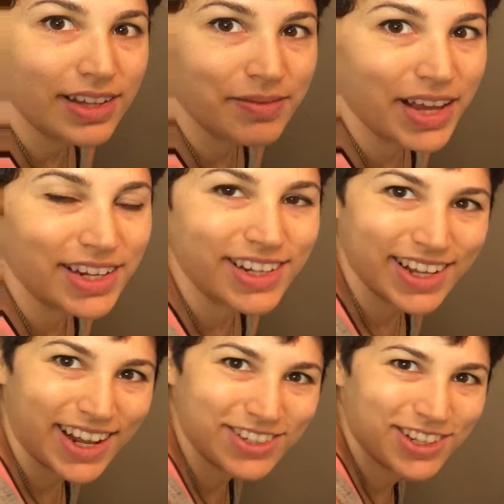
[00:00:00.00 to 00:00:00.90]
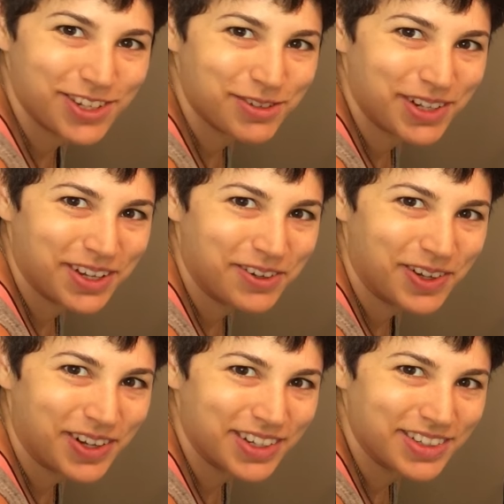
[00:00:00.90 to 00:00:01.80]
Man, it actually looks really
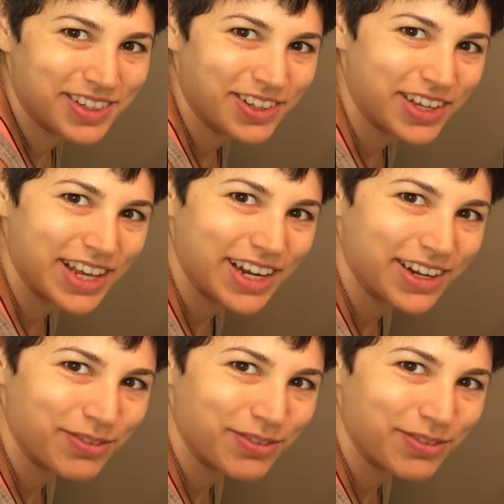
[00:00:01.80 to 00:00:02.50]
cool I'm looking at it